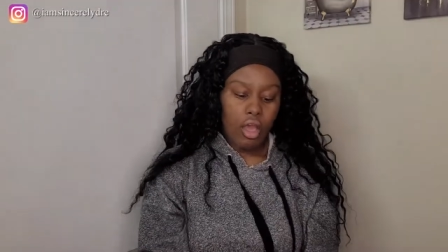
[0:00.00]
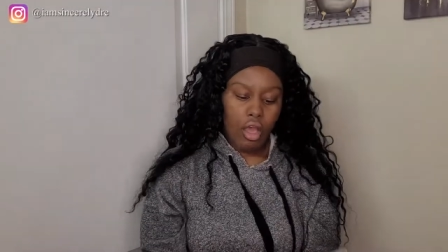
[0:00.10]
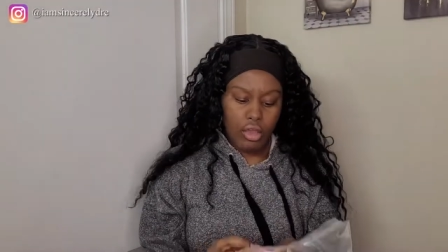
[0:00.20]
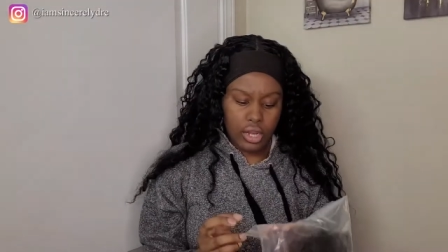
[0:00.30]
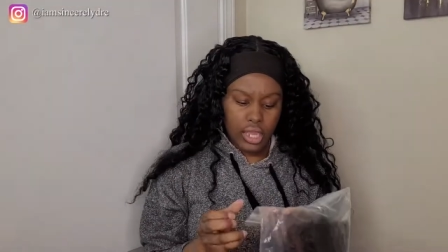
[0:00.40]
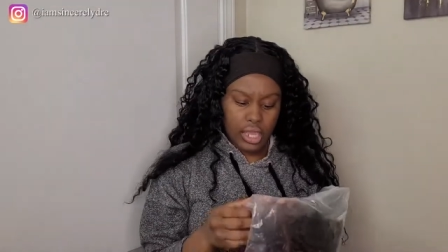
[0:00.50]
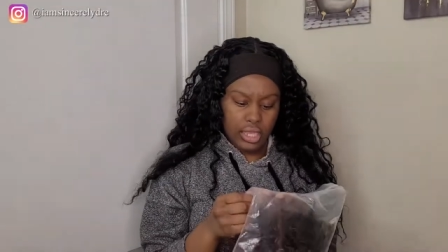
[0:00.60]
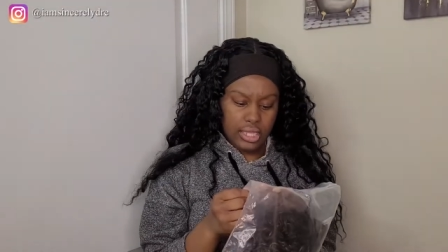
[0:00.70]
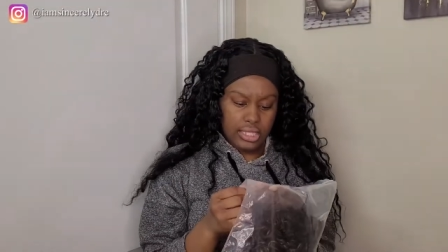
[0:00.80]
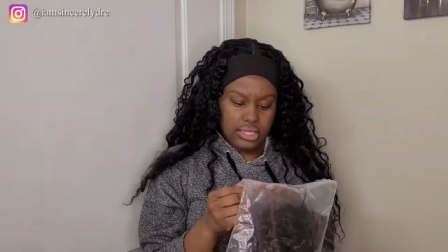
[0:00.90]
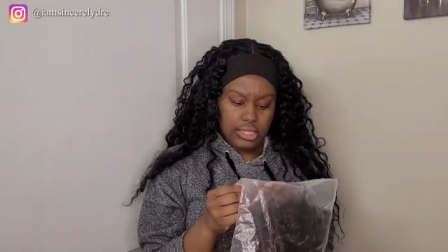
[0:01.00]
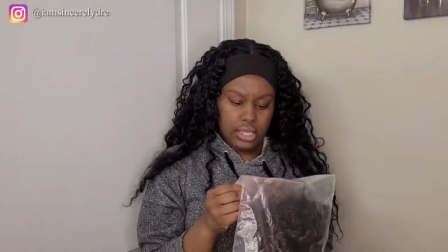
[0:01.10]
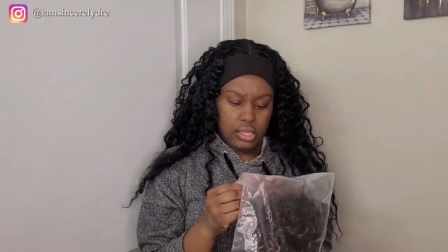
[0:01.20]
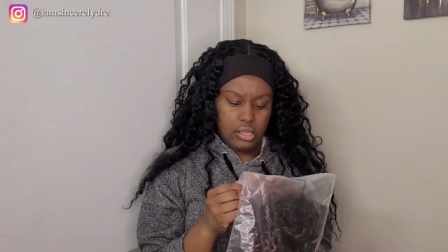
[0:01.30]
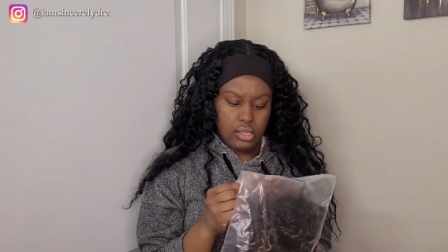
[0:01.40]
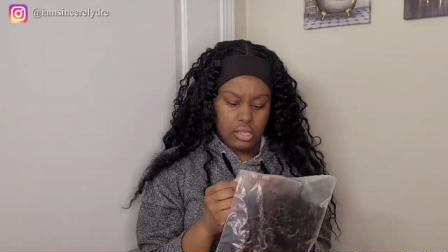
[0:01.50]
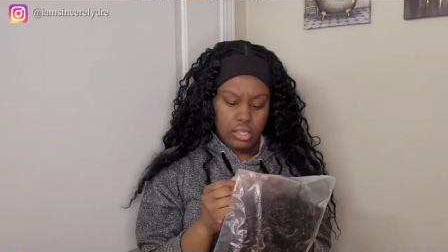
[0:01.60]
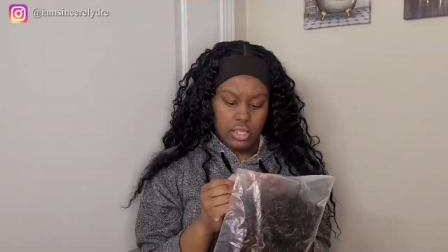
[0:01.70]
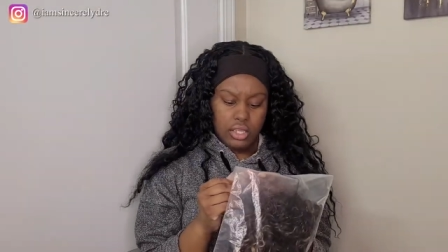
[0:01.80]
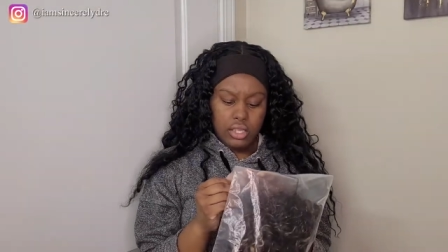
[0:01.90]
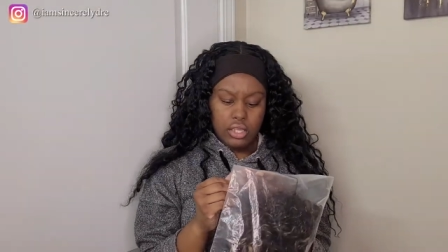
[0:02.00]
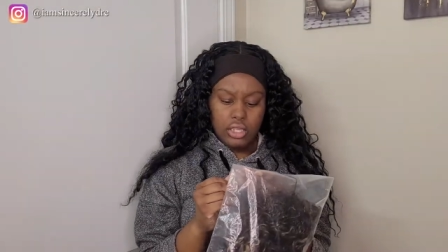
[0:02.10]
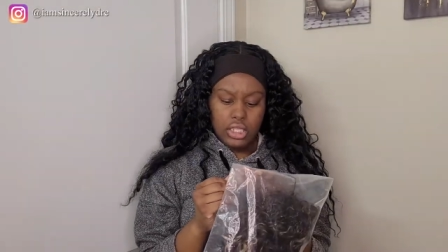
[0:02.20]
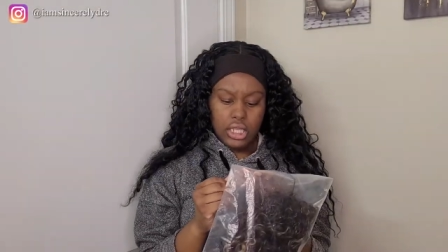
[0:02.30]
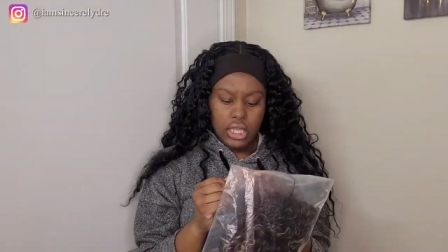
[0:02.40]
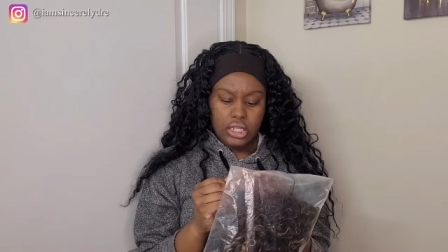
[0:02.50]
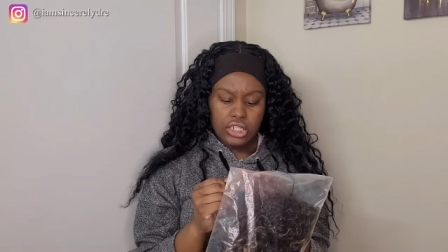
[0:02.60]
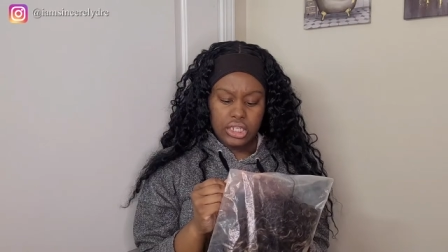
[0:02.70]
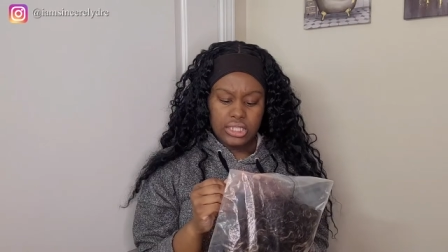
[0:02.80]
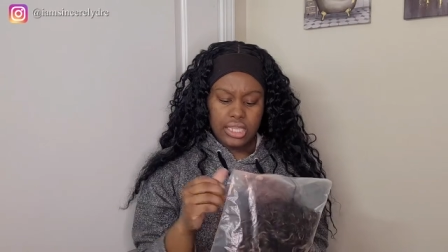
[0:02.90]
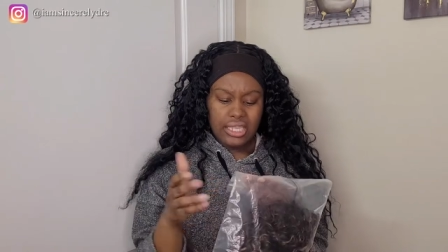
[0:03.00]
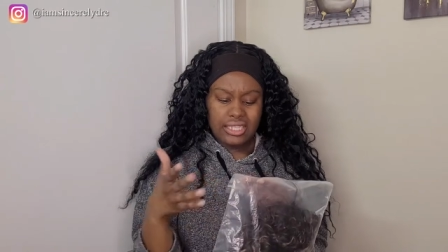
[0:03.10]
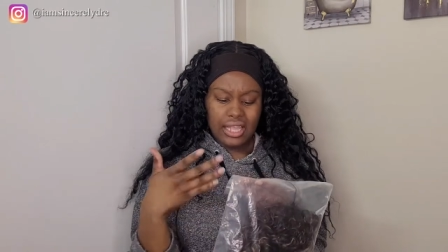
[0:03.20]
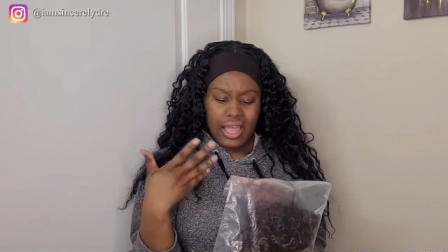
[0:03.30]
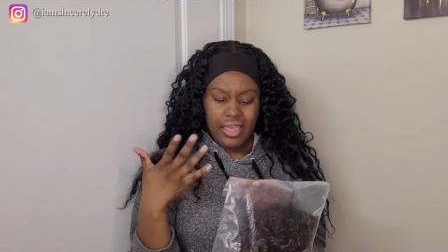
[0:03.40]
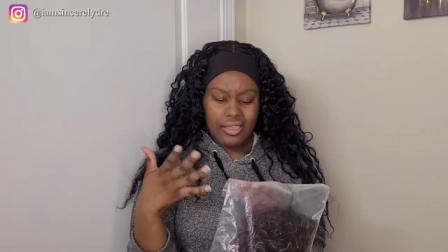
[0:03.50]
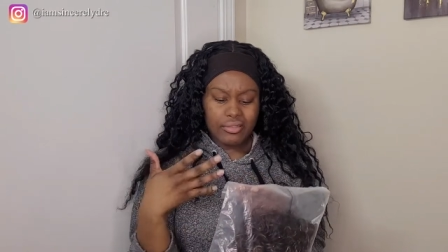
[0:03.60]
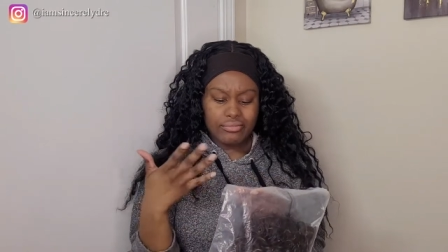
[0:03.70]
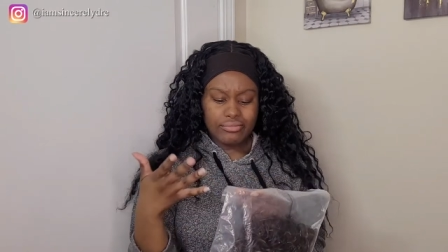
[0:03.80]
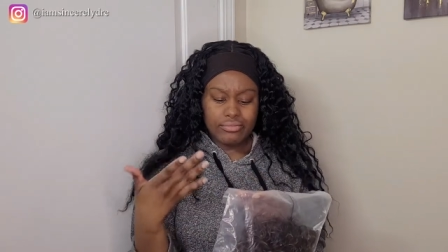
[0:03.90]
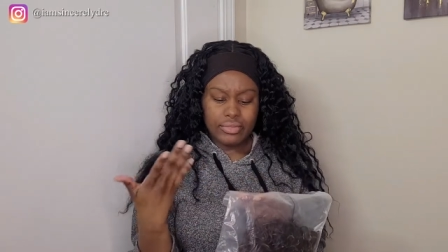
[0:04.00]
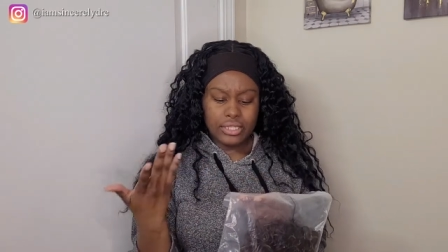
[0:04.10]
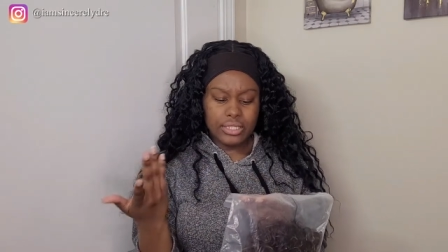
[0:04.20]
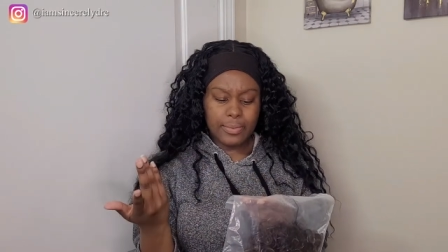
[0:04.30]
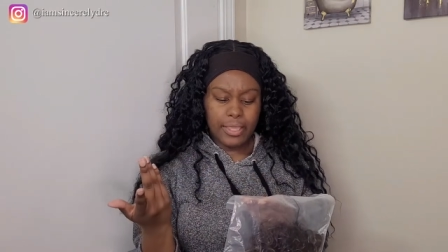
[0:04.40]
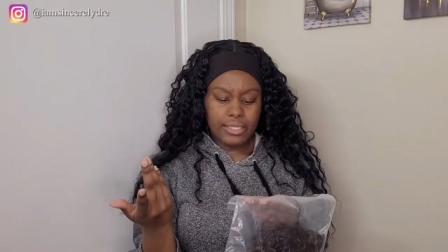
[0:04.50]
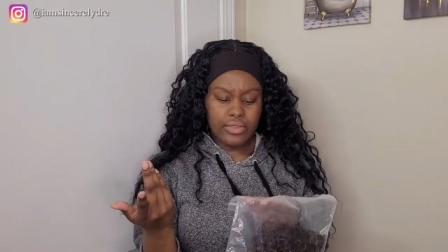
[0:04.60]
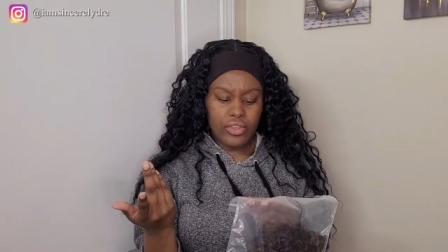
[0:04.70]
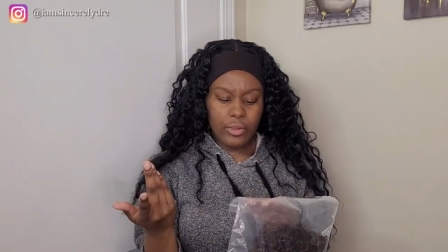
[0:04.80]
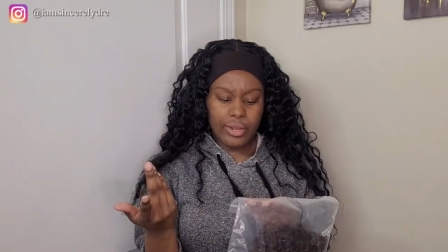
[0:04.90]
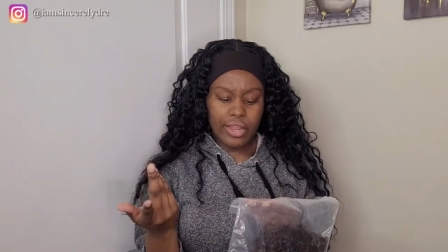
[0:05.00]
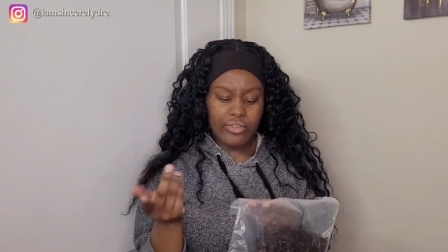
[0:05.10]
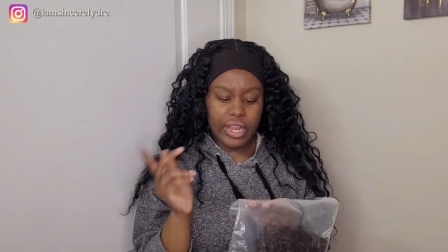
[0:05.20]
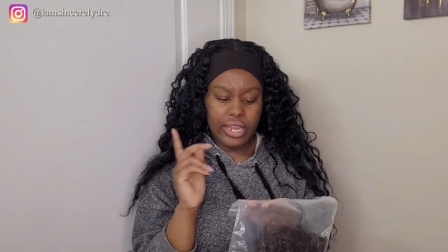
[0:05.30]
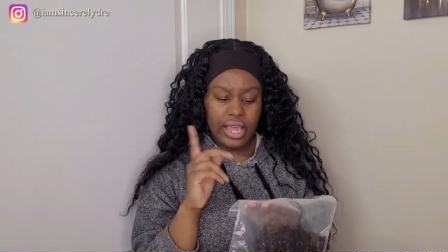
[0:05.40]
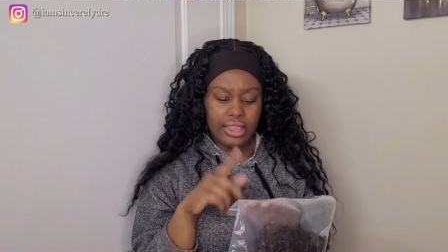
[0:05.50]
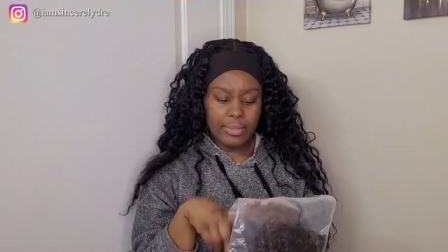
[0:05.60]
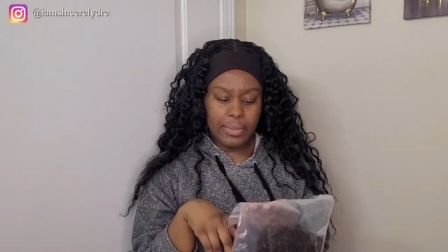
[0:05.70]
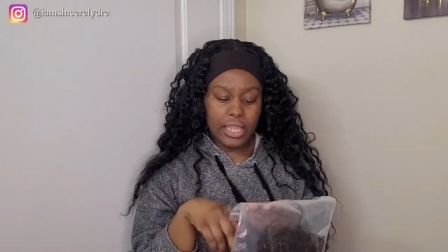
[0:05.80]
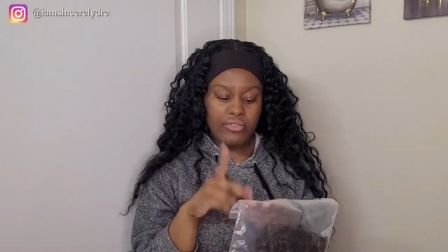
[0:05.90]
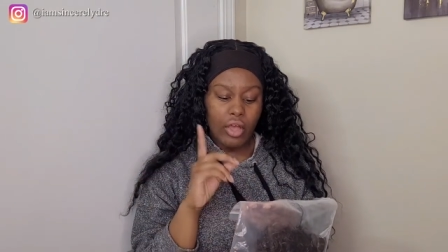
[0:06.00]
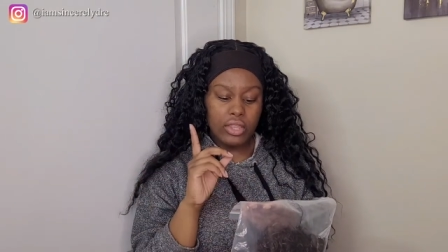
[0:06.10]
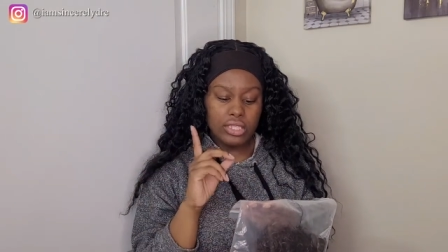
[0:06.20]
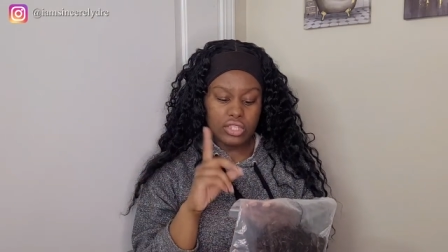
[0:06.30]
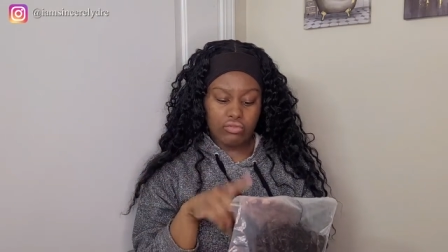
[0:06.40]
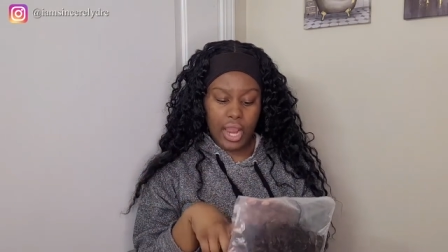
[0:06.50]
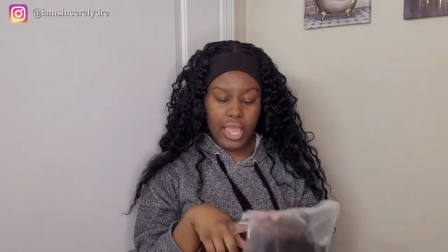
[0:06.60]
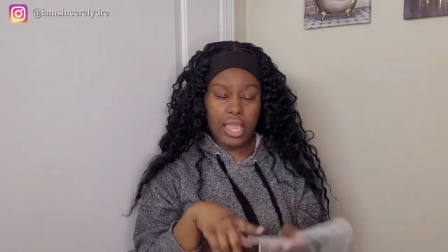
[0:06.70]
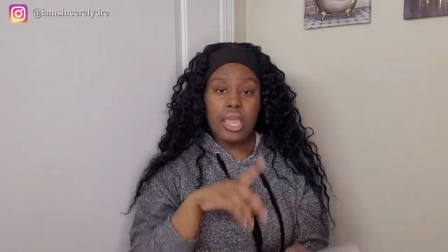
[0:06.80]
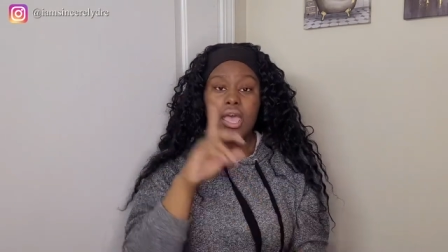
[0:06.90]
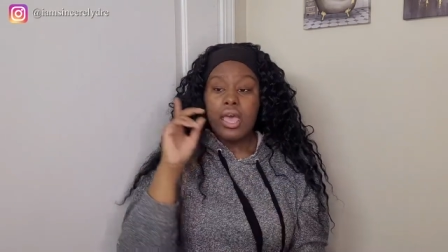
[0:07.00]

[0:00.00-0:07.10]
on it, and this just says like the specs of it or whatever, and I believe all this is right.